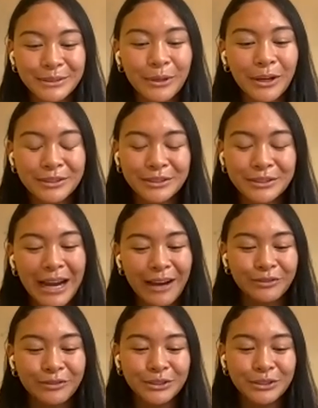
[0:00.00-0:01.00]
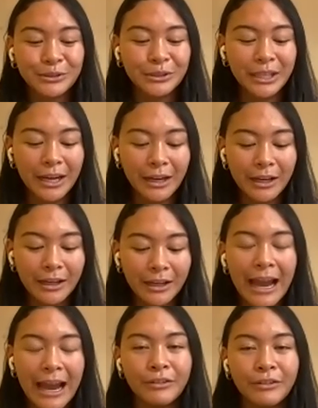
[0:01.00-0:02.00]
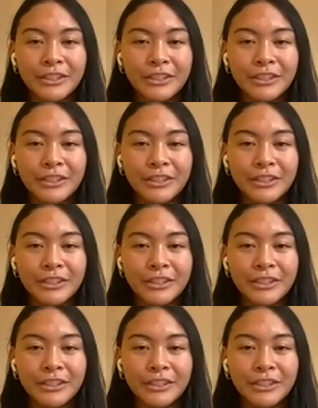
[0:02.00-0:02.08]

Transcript: you also have to have an